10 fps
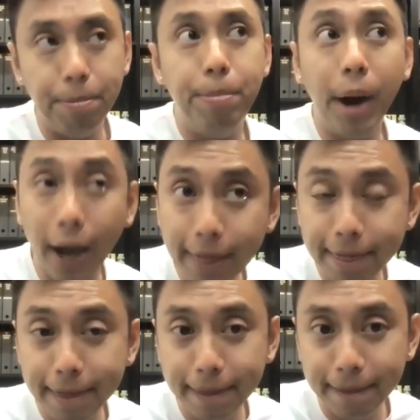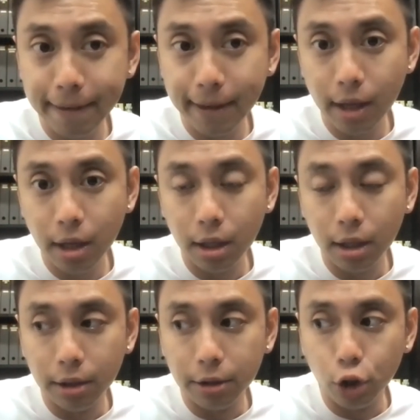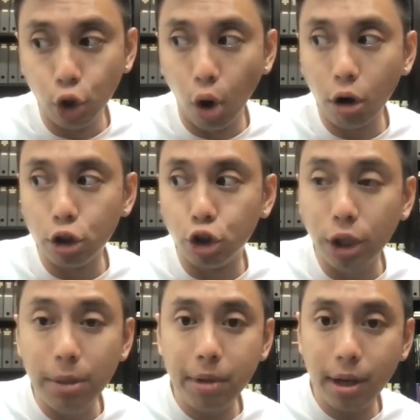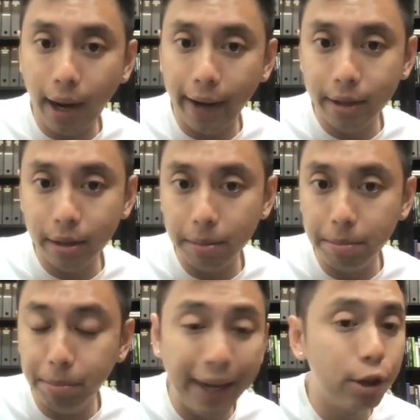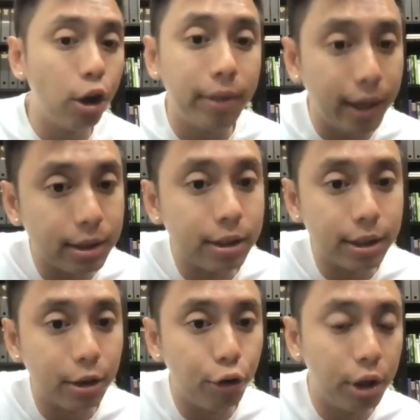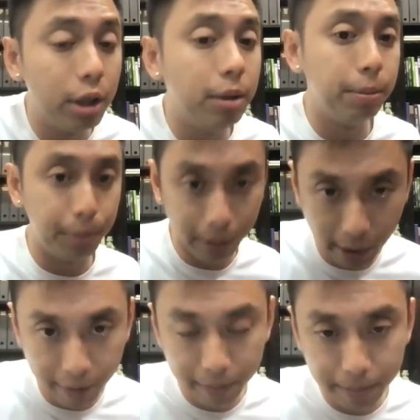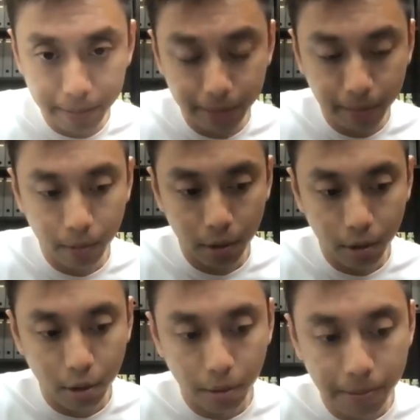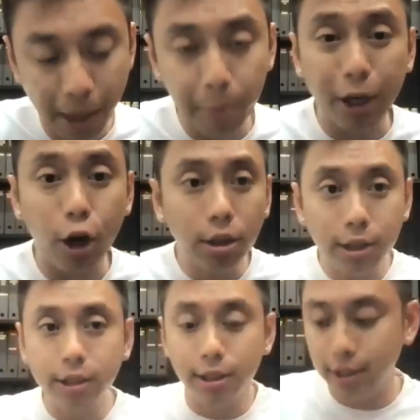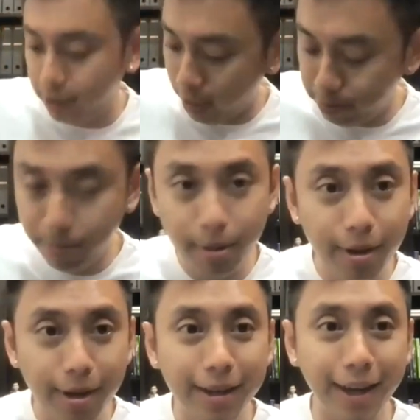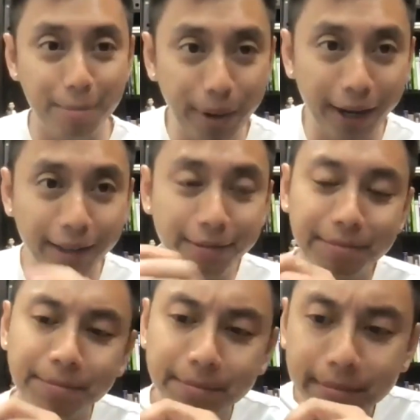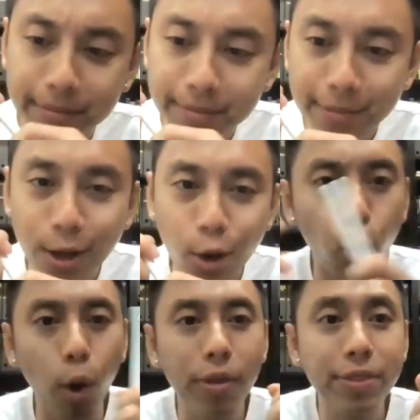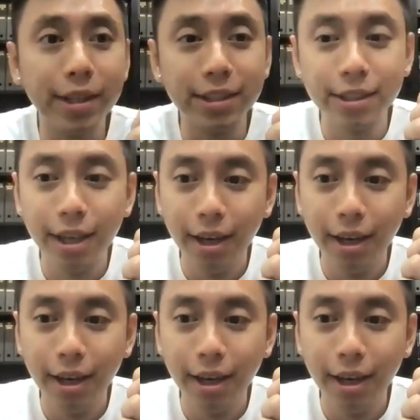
but your dream client may not necessarily be there. Now, because it's in the same campaign, what does